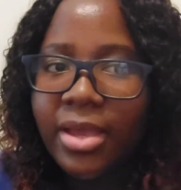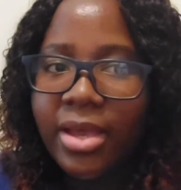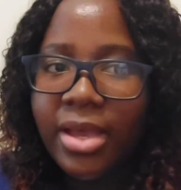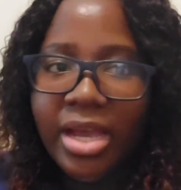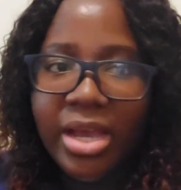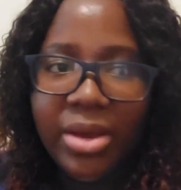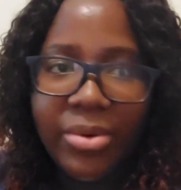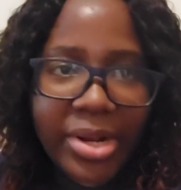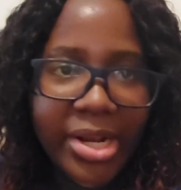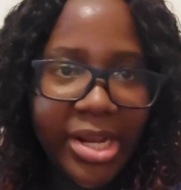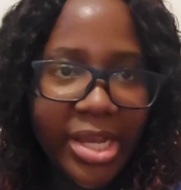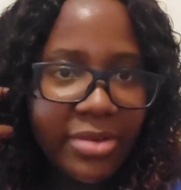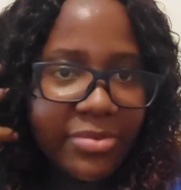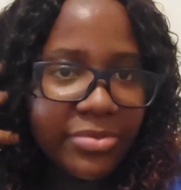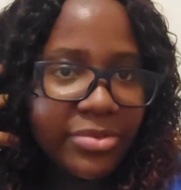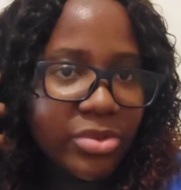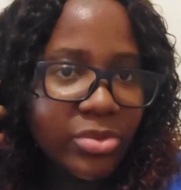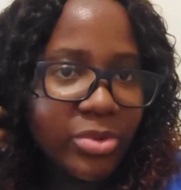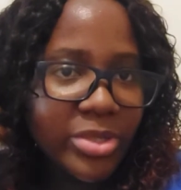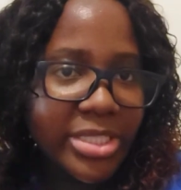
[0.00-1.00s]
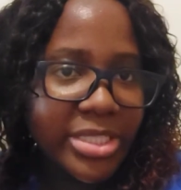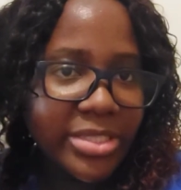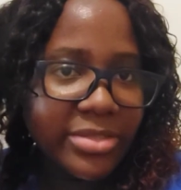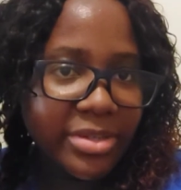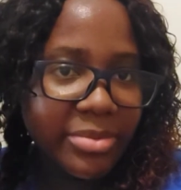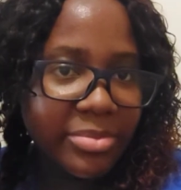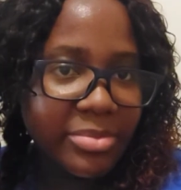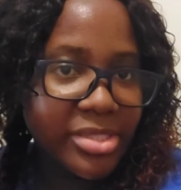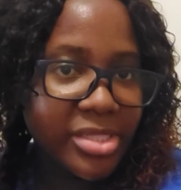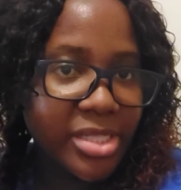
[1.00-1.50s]
I will have to wet it
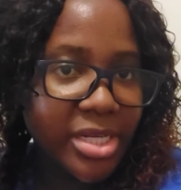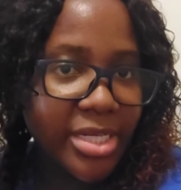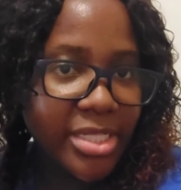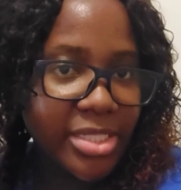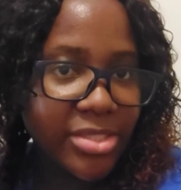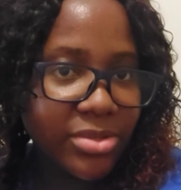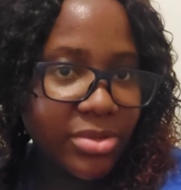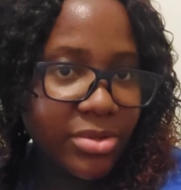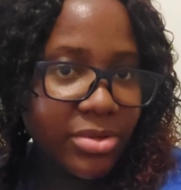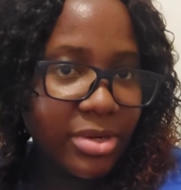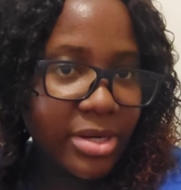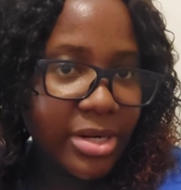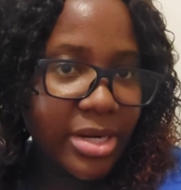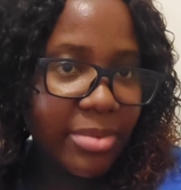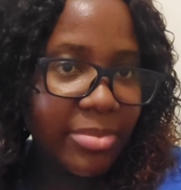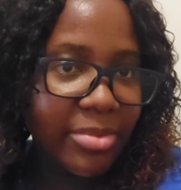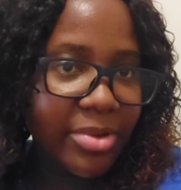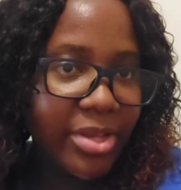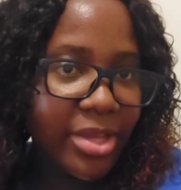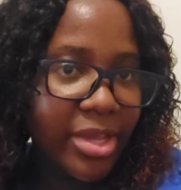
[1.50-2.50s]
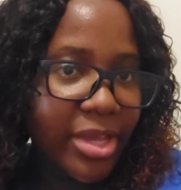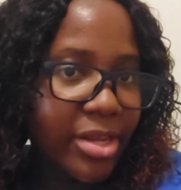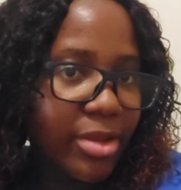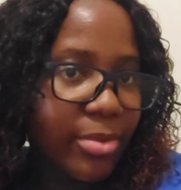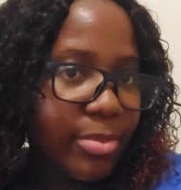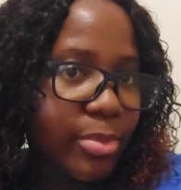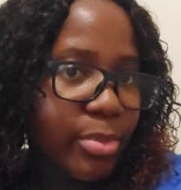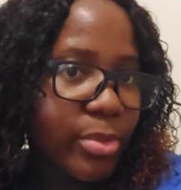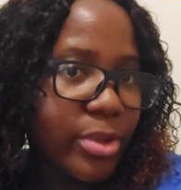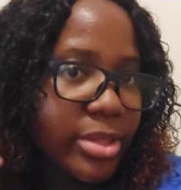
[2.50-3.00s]
from the start, or I'm gonna end
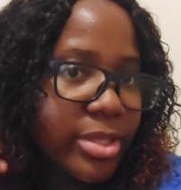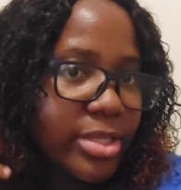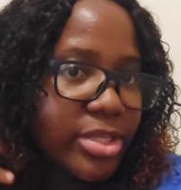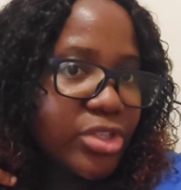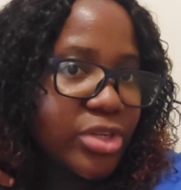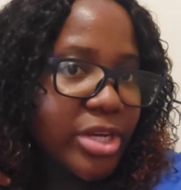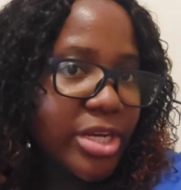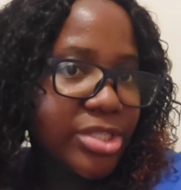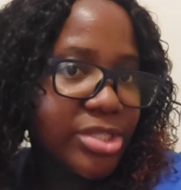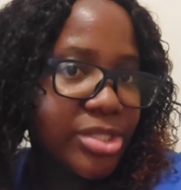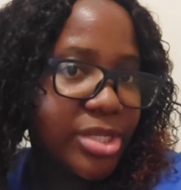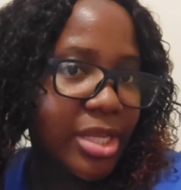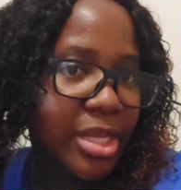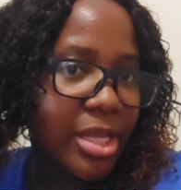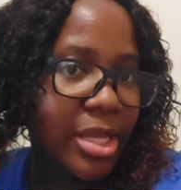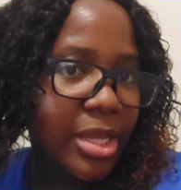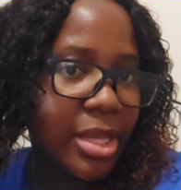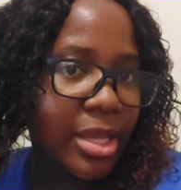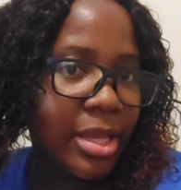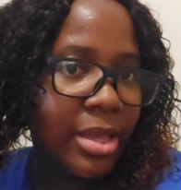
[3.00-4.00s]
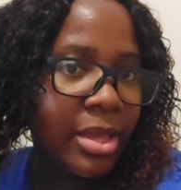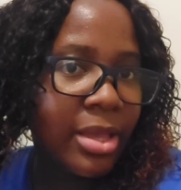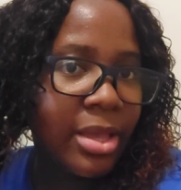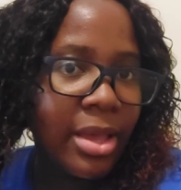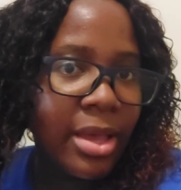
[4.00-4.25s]
up with trashing,